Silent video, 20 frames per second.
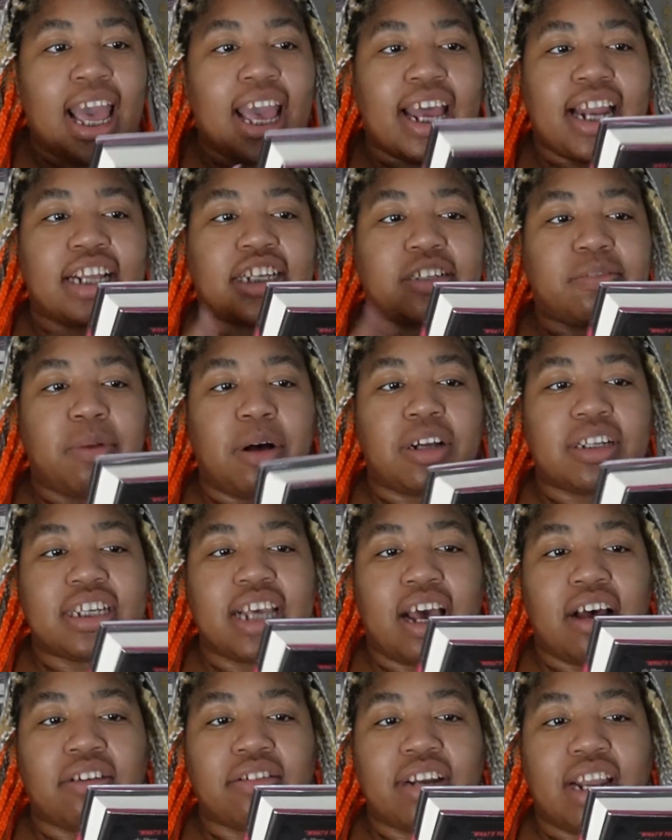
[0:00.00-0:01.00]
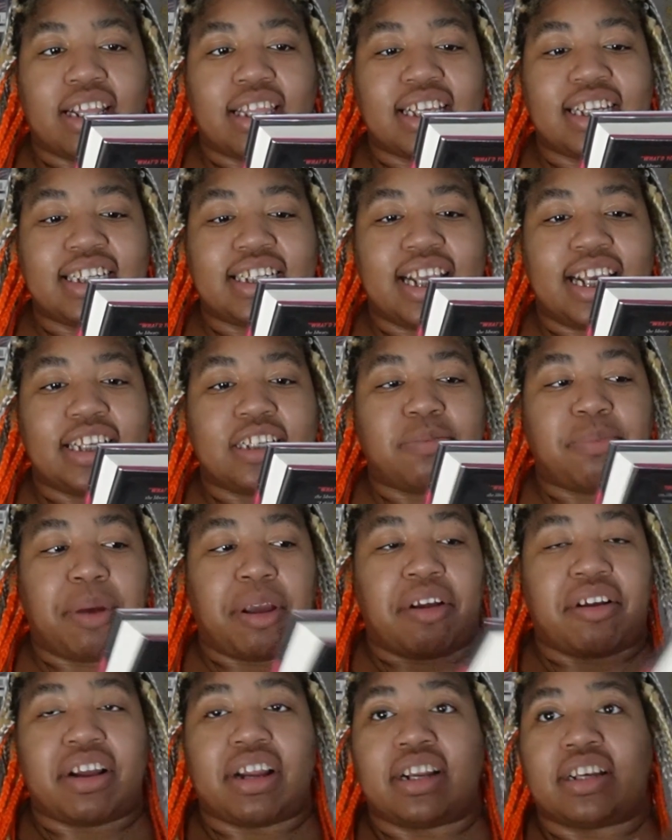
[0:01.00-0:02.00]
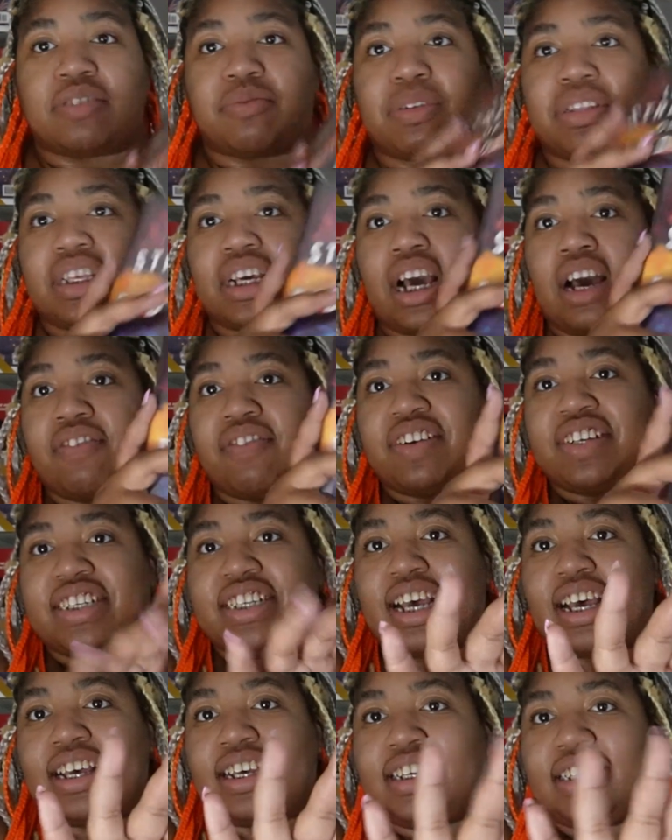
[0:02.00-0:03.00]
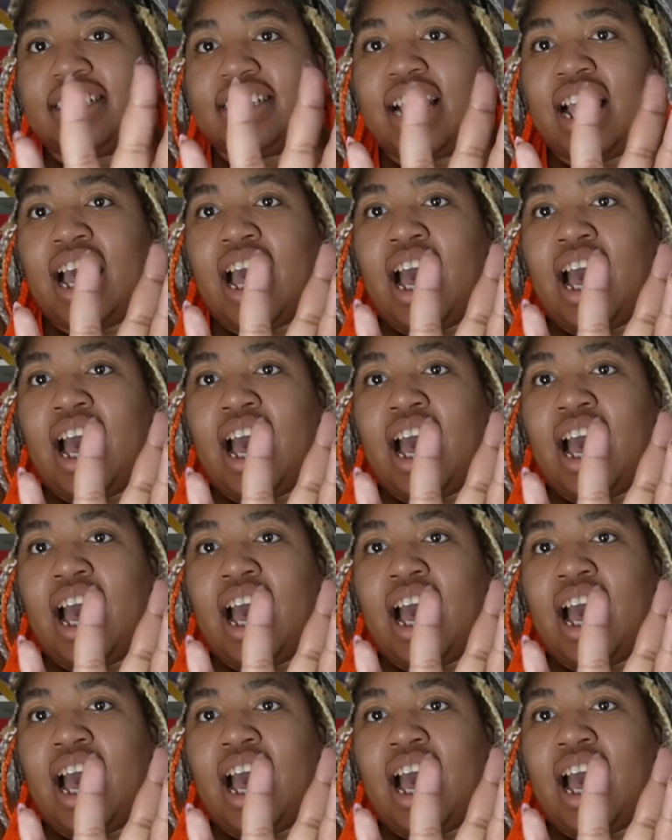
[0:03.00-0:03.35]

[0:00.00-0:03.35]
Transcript: In a small town, nothing stays buried is what the cover says.